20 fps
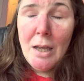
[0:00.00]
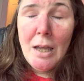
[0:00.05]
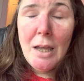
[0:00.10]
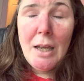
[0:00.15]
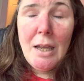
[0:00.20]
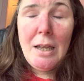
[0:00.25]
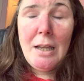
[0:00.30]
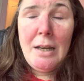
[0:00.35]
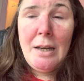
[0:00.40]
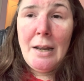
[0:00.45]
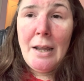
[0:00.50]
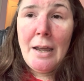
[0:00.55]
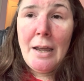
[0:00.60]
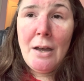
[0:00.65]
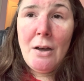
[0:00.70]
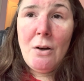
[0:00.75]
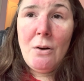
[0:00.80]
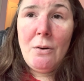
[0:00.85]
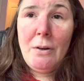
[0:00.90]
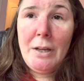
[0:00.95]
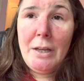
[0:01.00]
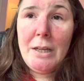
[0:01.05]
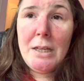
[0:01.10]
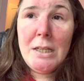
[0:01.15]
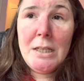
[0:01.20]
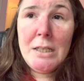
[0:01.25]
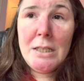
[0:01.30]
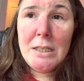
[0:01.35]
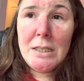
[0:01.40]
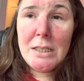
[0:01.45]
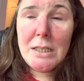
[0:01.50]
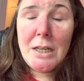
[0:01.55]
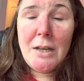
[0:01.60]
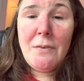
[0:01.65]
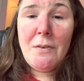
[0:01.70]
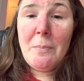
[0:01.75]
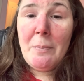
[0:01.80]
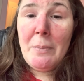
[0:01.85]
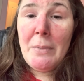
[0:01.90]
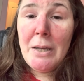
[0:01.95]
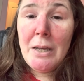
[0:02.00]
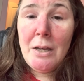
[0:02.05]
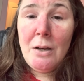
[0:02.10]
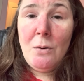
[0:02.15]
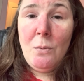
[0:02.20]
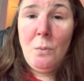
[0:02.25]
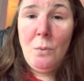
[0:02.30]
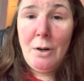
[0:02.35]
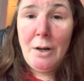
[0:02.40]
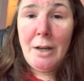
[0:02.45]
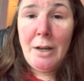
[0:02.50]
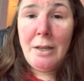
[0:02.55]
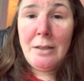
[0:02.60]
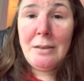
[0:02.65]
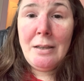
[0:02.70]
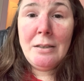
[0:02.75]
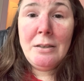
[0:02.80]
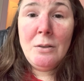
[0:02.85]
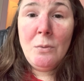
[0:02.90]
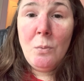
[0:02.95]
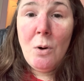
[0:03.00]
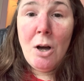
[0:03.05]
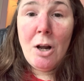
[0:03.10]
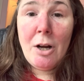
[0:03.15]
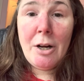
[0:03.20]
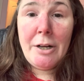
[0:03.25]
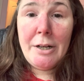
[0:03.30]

And now He has given me a warning that the water